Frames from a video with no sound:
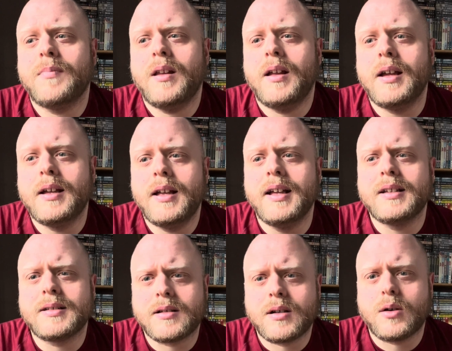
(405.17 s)

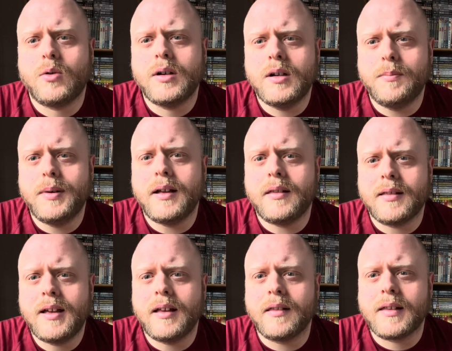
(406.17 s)
it's quite a big
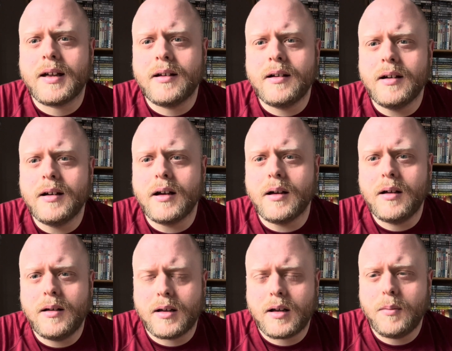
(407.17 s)
thing that
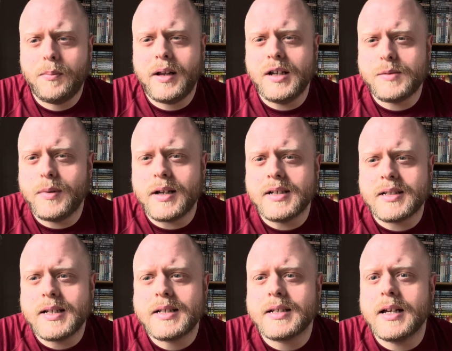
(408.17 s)
a company as big as
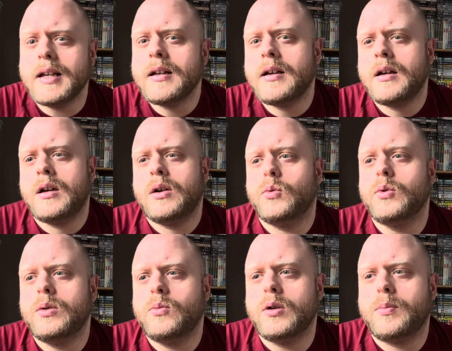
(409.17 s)
Disney
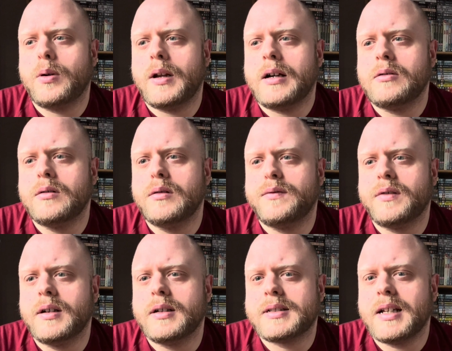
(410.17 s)
would pull out
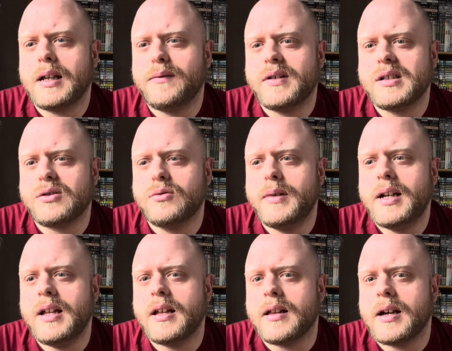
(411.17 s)
of selling physical
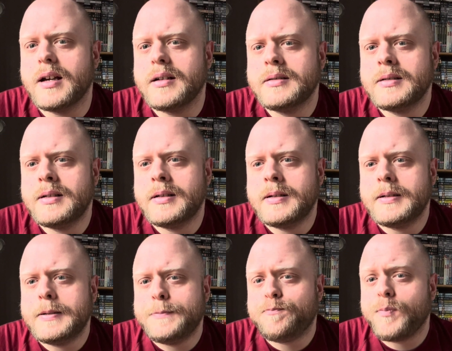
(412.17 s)
media there.
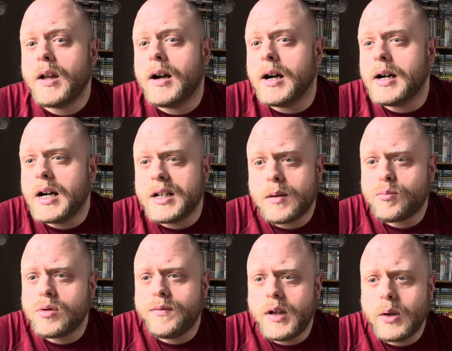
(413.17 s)
A number
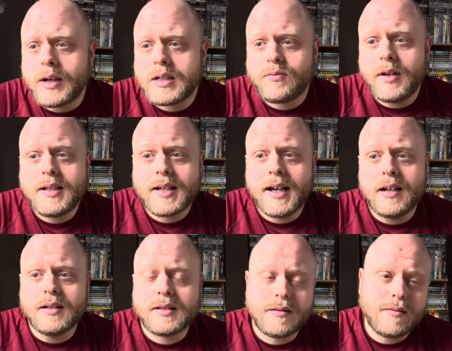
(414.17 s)
of US
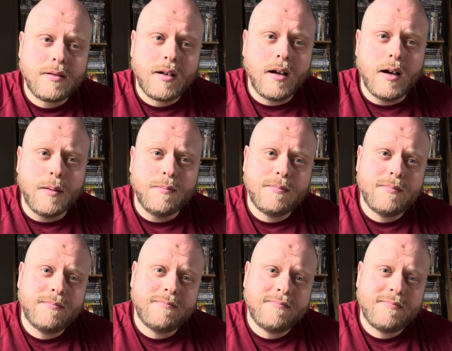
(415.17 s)
retailers
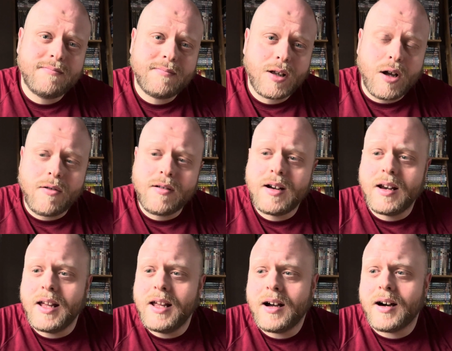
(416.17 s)

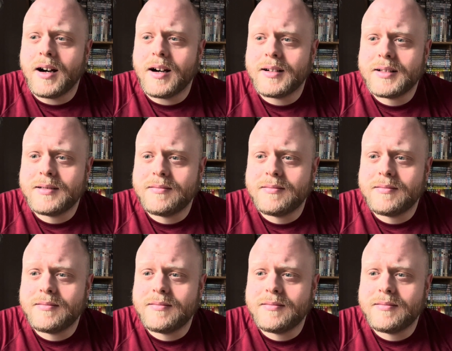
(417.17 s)
currently are